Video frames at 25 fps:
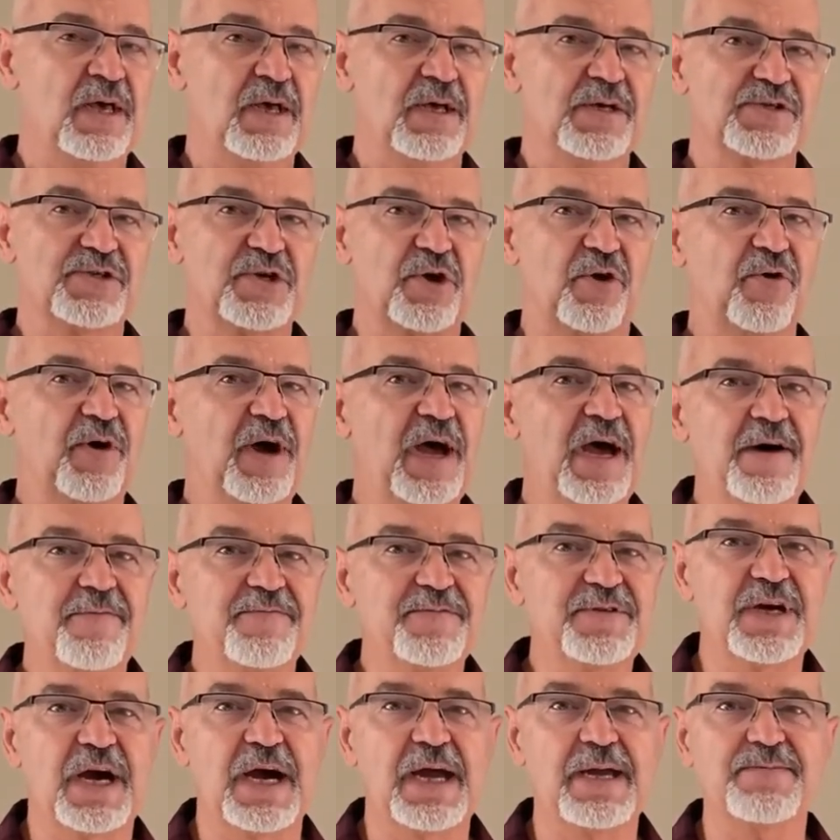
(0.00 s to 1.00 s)
So
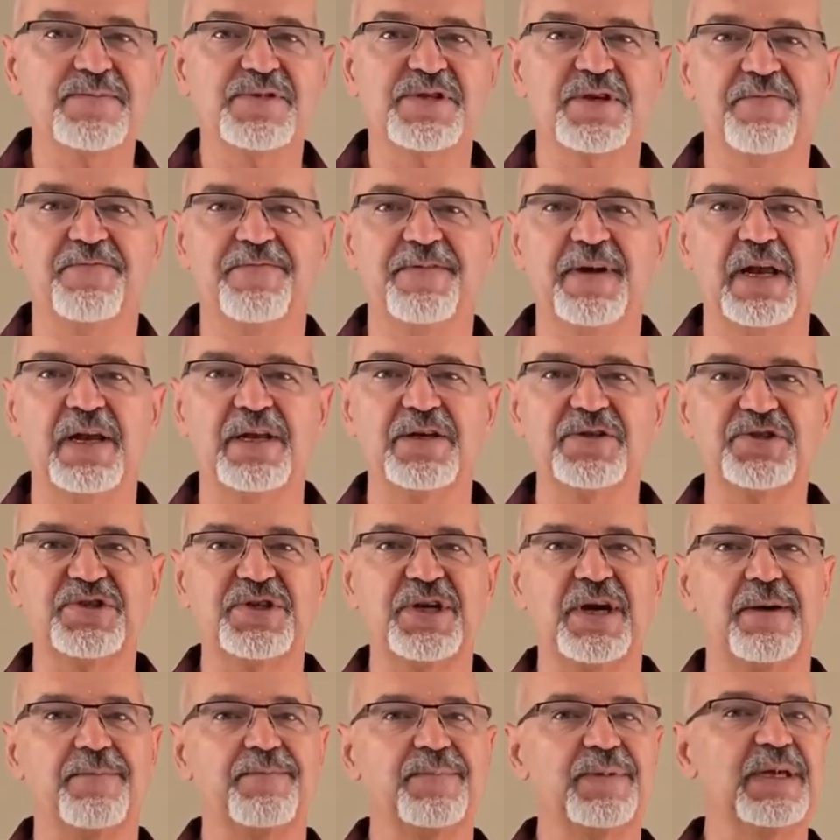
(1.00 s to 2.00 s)
have times of
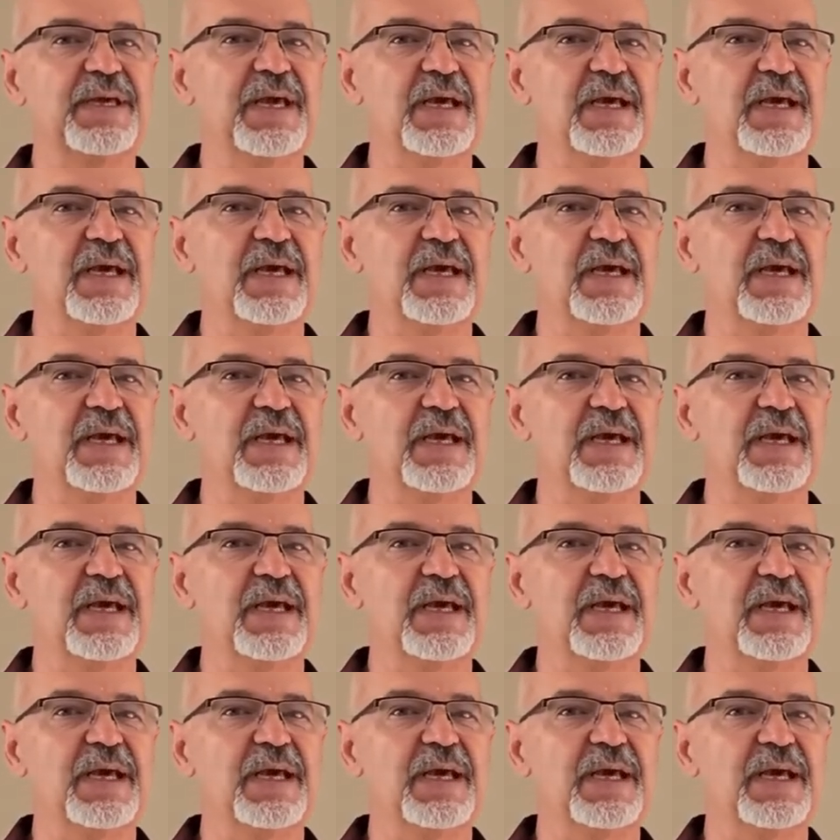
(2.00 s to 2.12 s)
fellowship.